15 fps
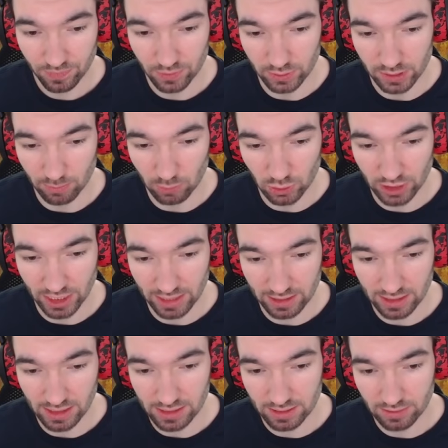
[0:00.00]
Those are
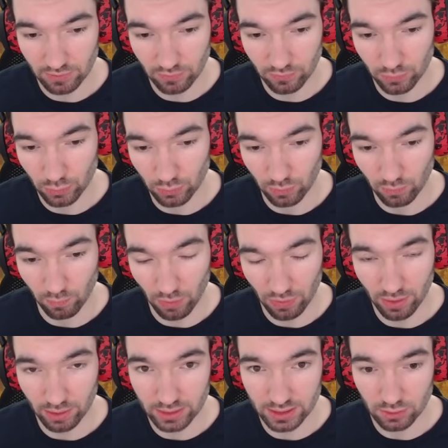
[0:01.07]
projectiles to
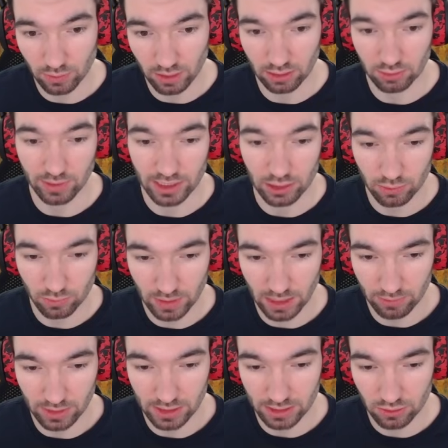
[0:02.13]
1200 range,
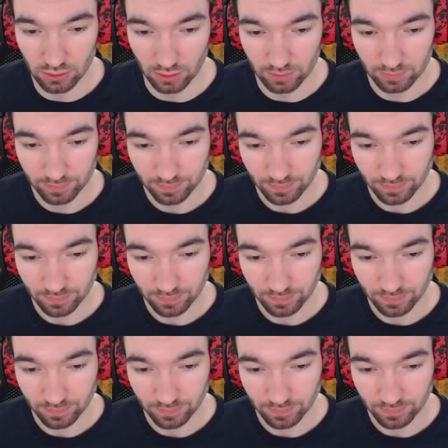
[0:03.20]
really, really strong.